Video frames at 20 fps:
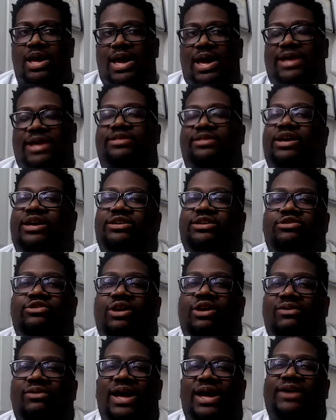And you
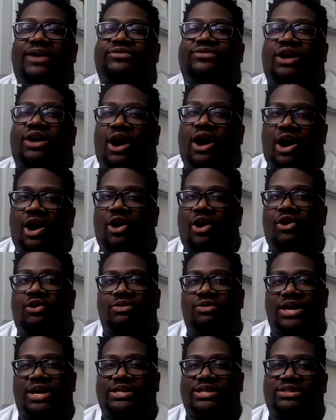don't have to
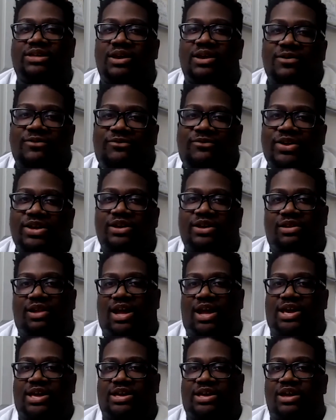always feel
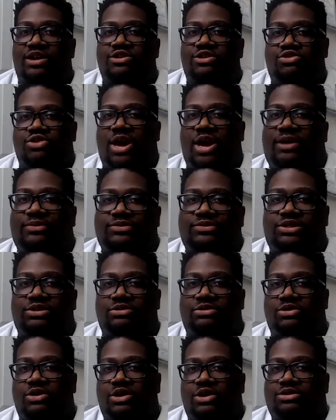like you have
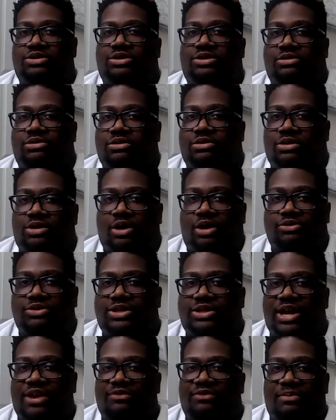to go
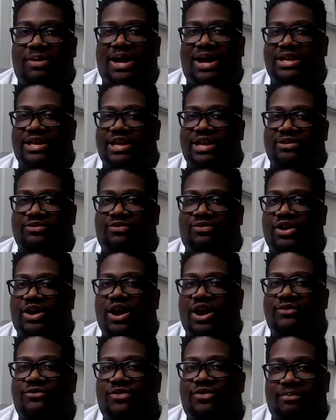to everybody else for
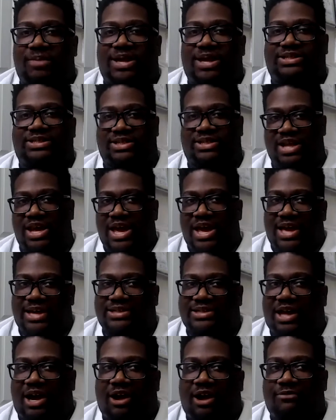confirmation.
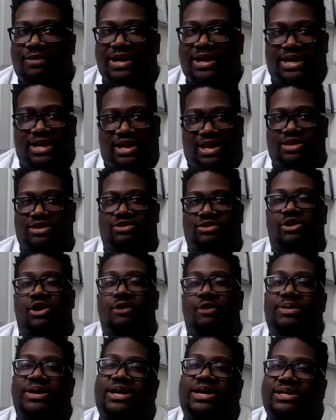It's already in you,
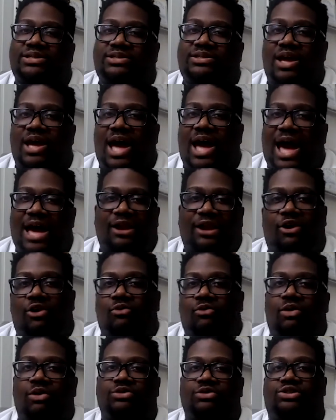because I
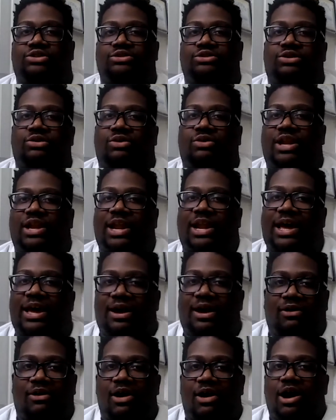don't want you to
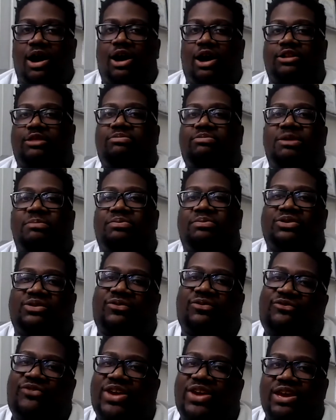allow other people's
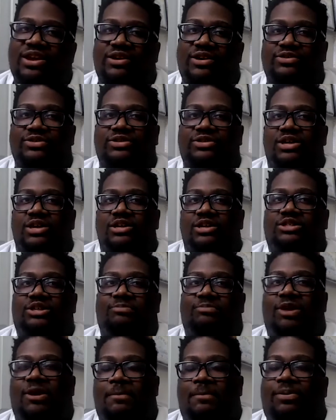fears to
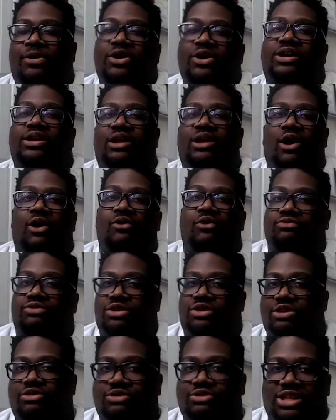be put on
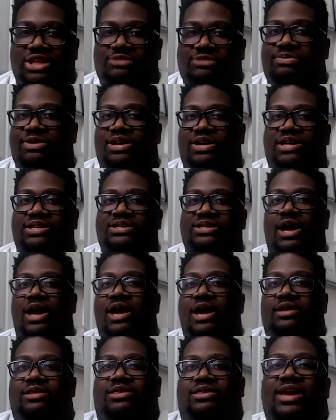you just because
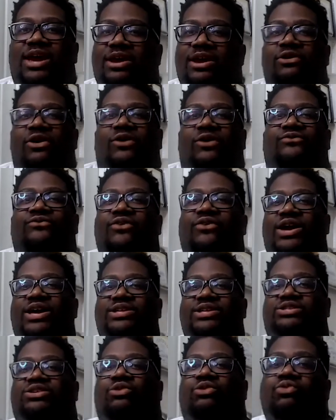they're
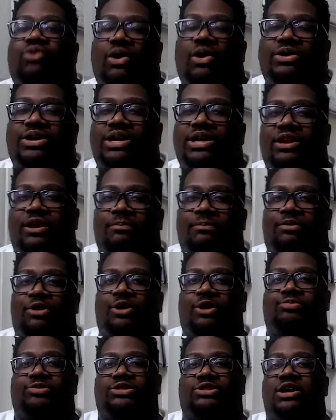afraid to walk in their
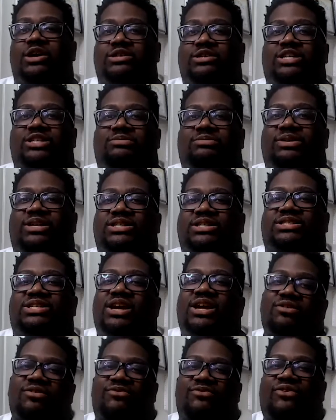purpose, just because
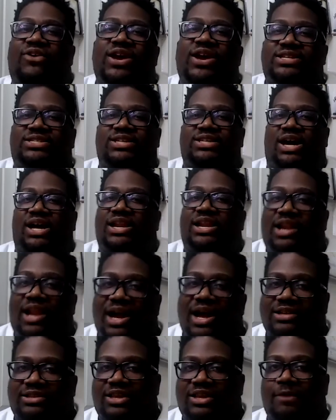they're afraid to
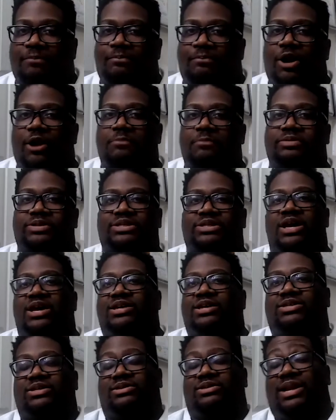unlock their purpose.
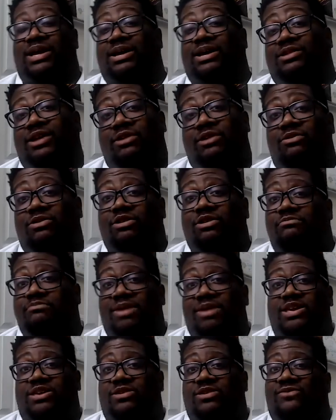So now they want to
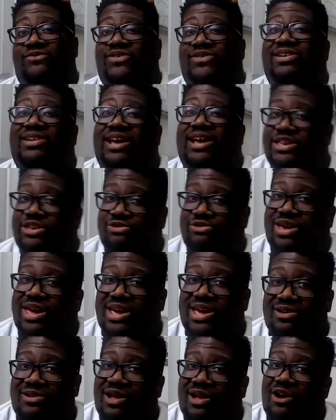make you feel like you
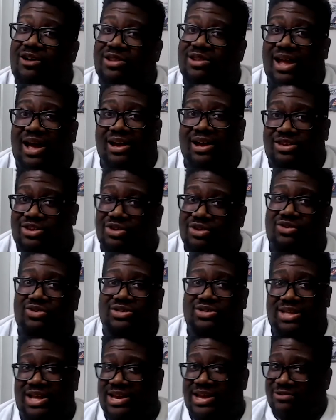can't unlock
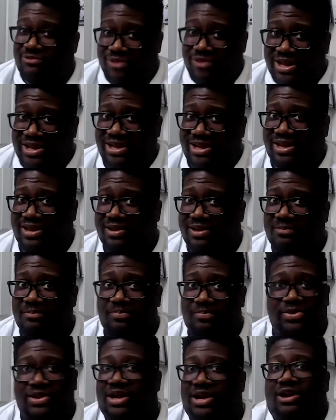yours. Like, really?
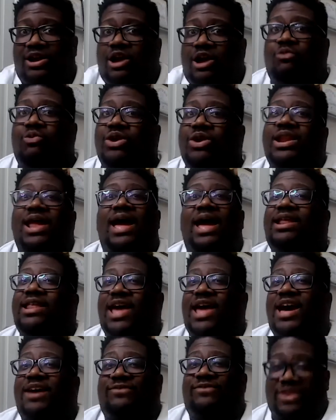No, we're not
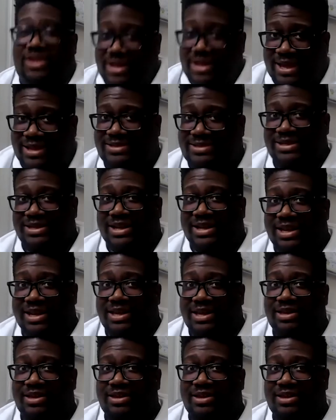having that today.